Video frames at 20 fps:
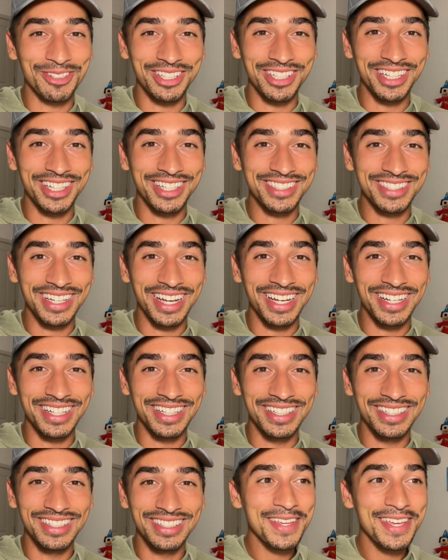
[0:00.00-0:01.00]

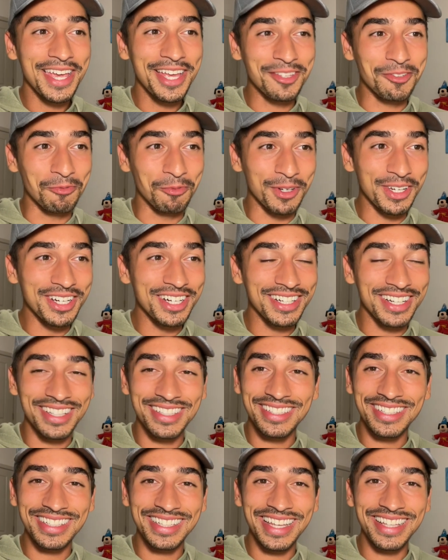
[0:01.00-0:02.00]
excited. It's weird,
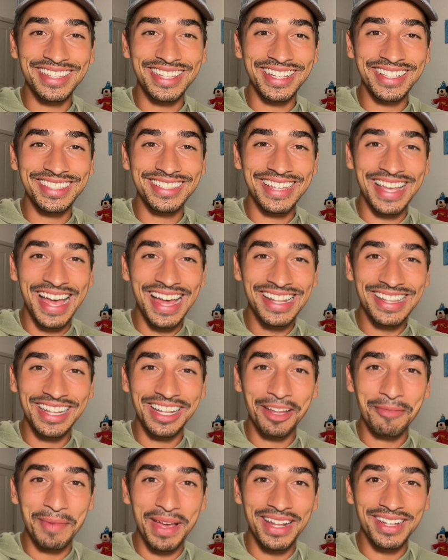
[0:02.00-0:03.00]
it's like sad that
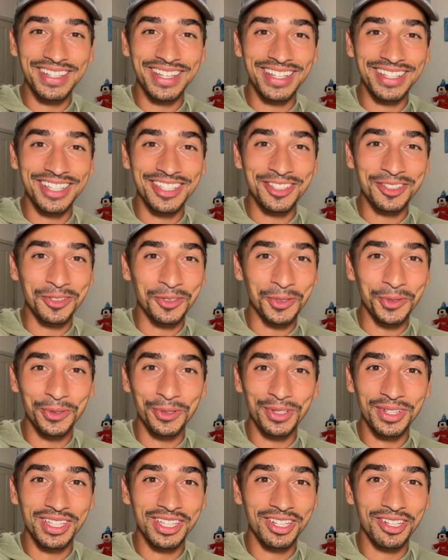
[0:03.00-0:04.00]
I'm ending this
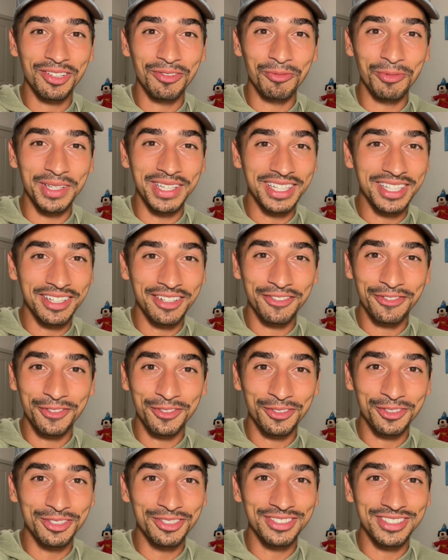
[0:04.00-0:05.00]
cool little week of
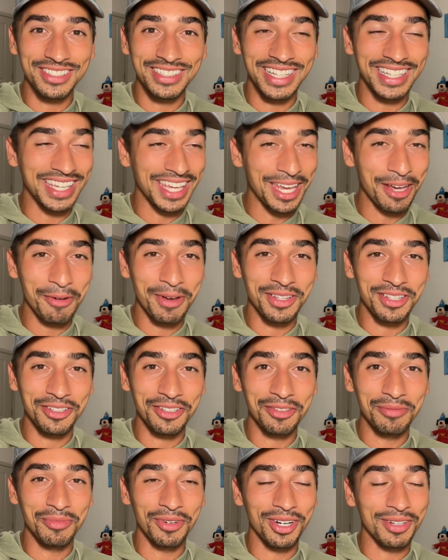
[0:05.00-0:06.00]
cruises. I can't wait to
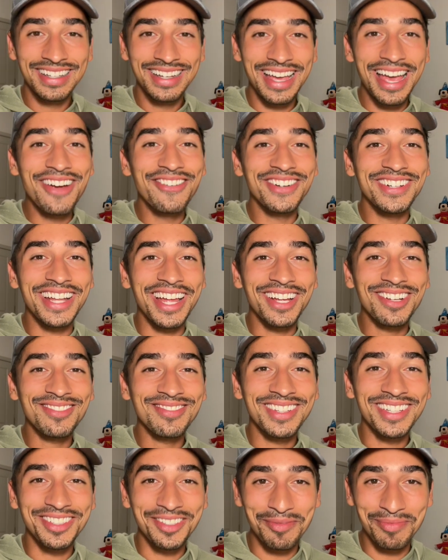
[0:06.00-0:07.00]
do more. Every day
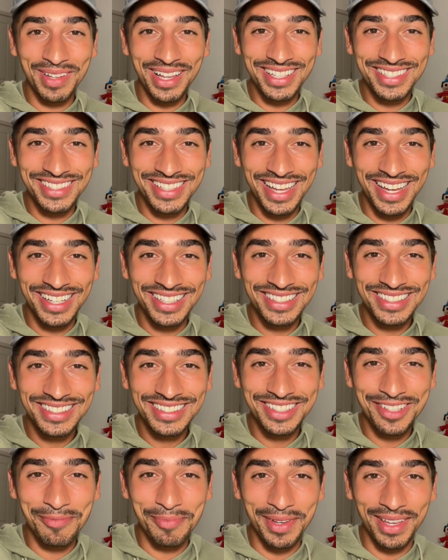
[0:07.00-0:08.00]
is a blessed day
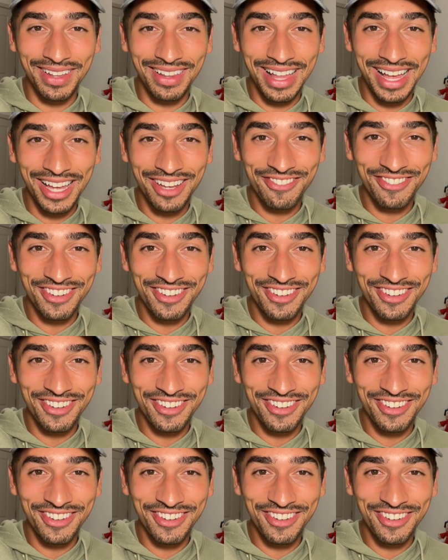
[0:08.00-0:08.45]
to be alive,